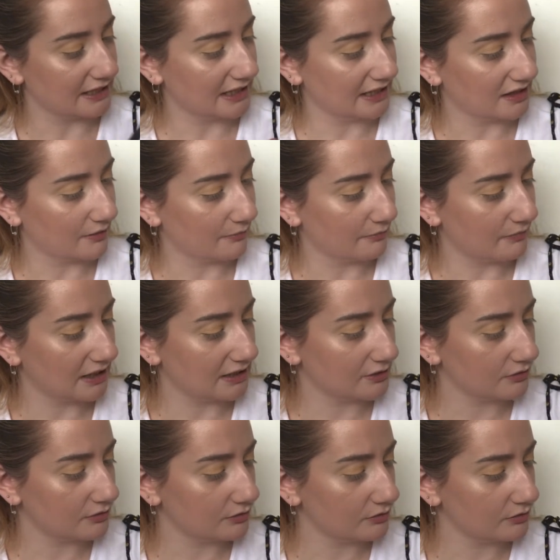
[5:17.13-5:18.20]
in the
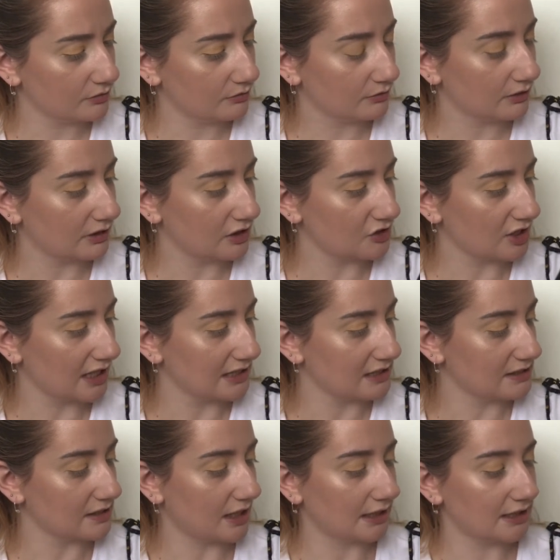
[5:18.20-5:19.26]
middle, the shade
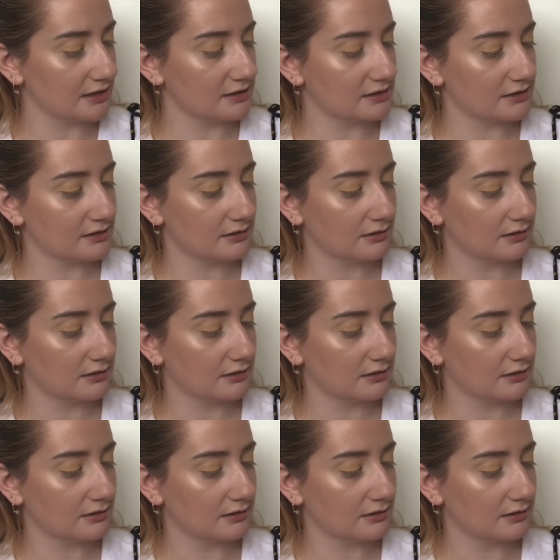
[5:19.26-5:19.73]
Sunnies.